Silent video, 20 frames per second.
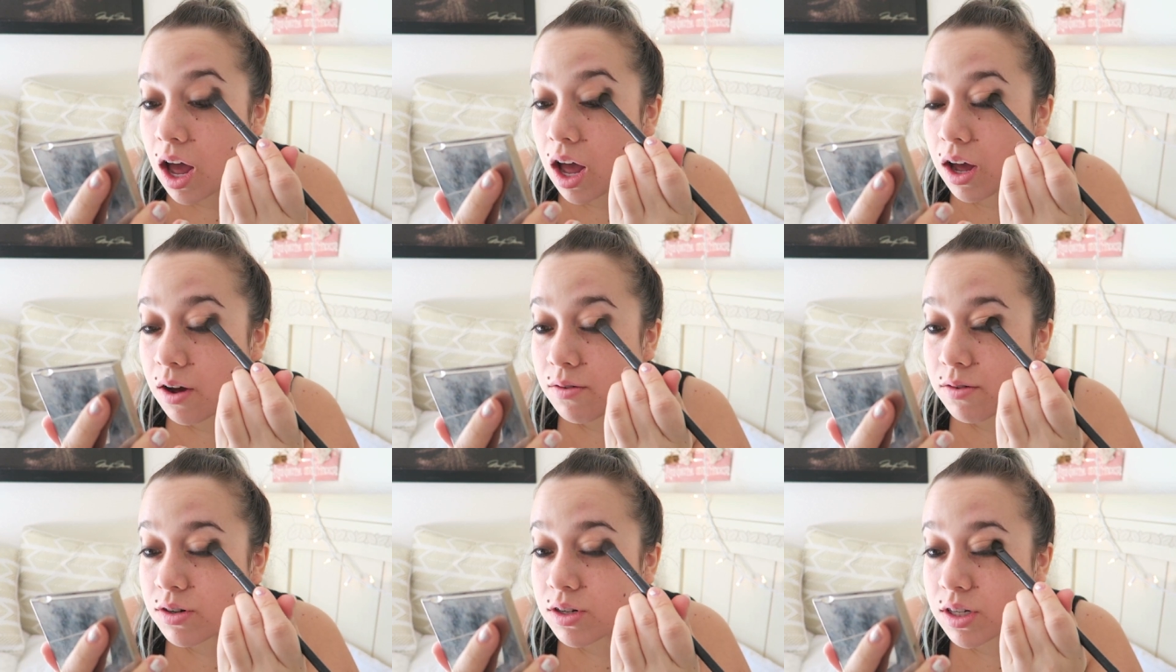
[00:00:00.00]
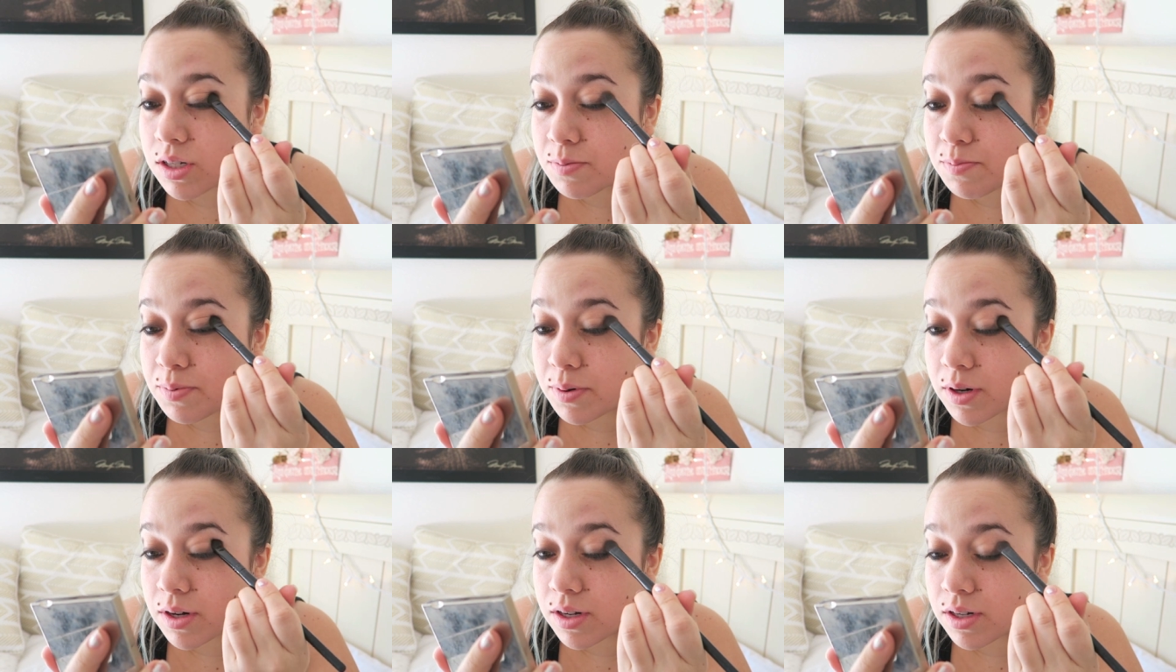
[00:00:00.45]
I would
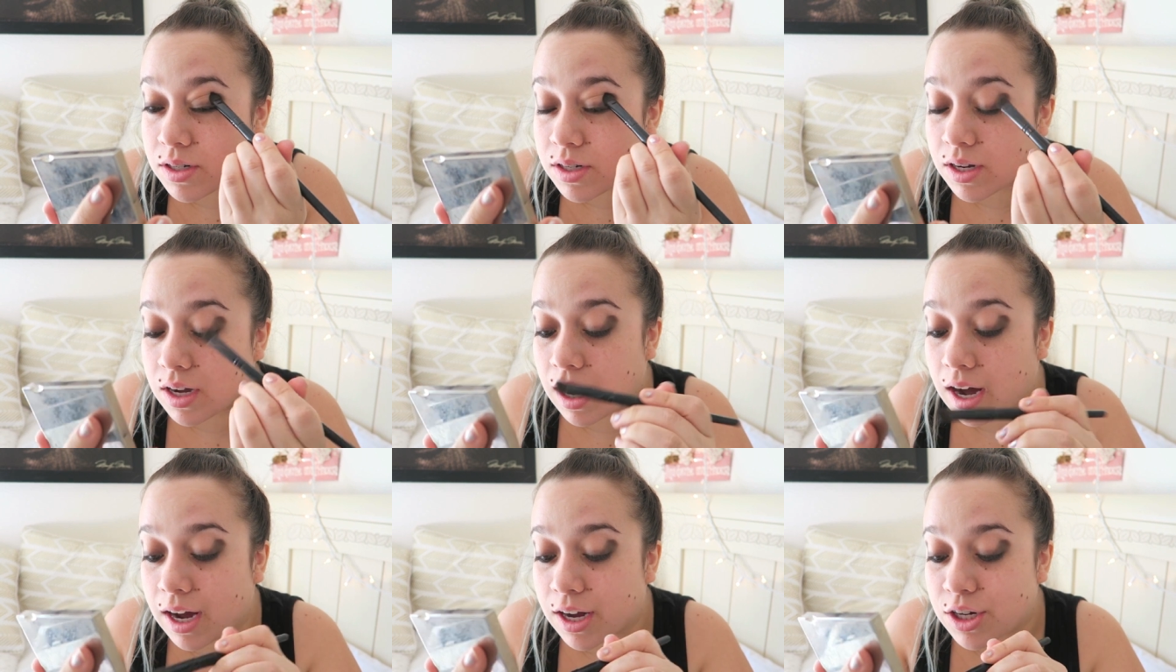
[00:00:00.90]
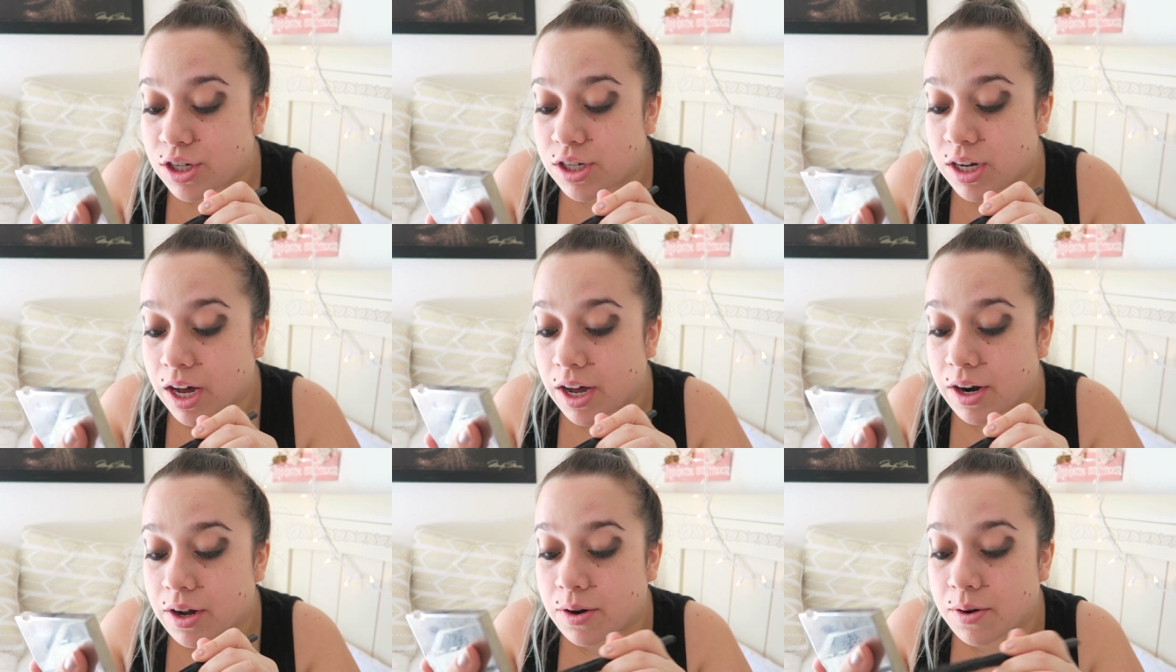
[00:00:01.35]
just put
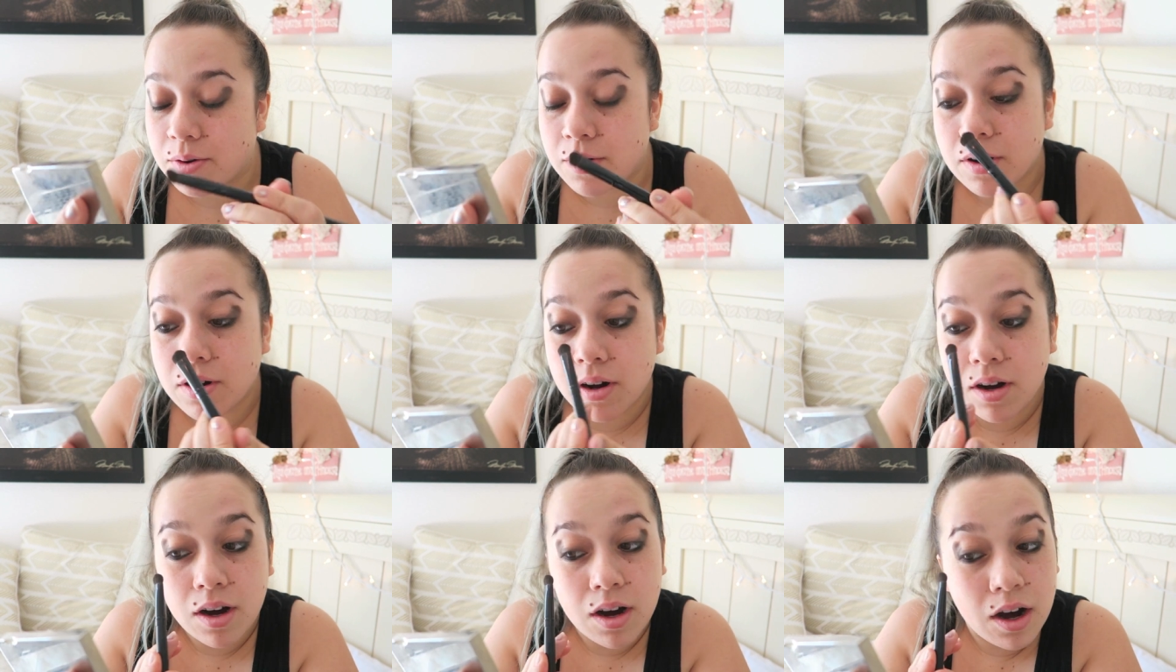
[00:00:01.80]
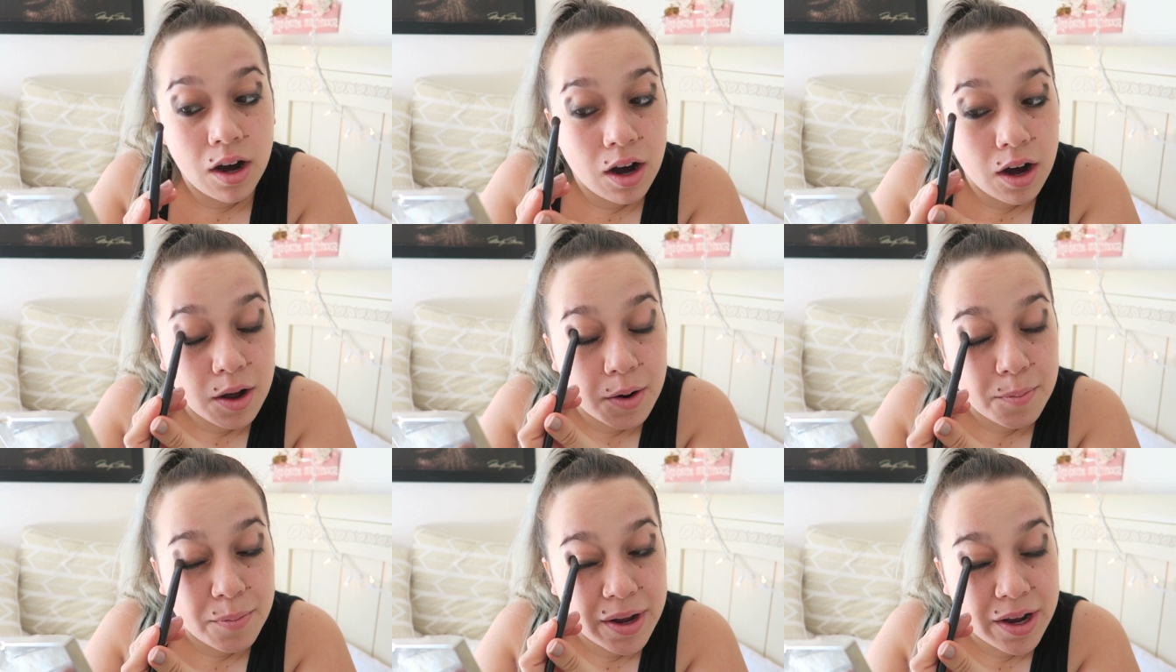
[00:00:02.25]
eyeshadow
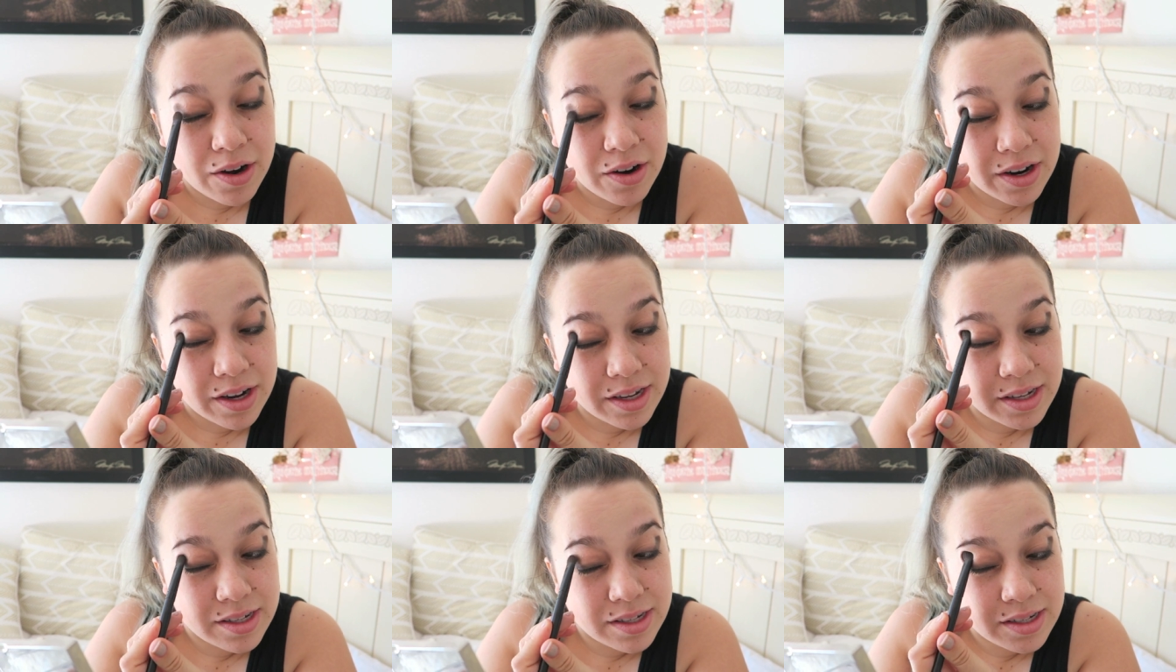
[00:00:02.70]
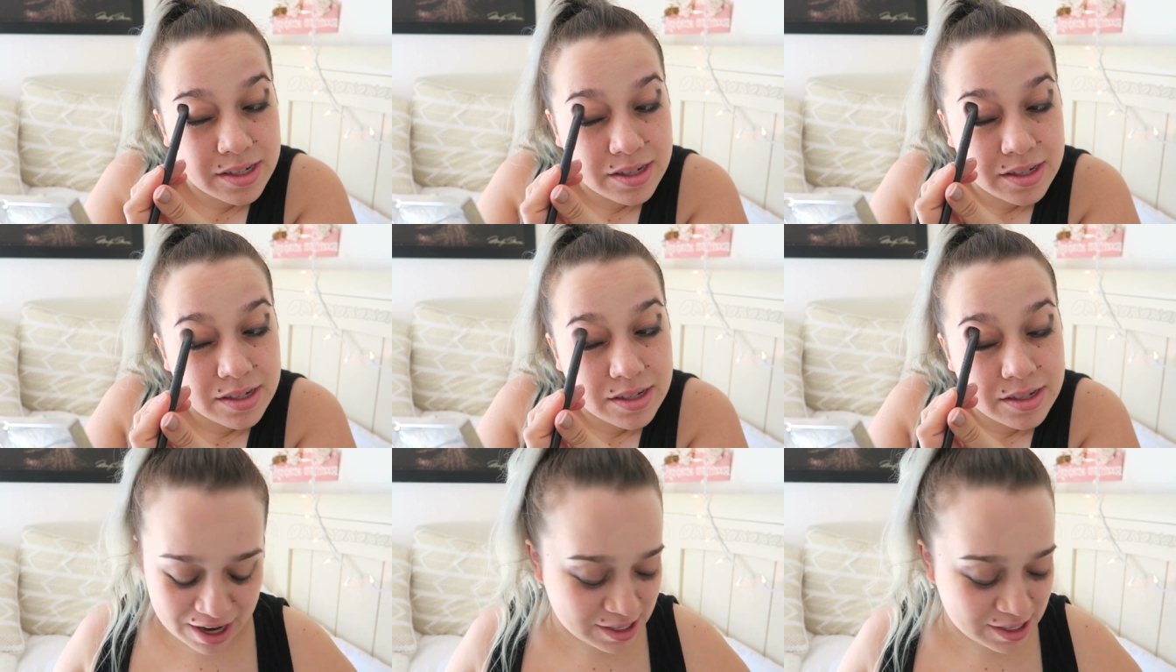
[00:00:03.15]
on my crease.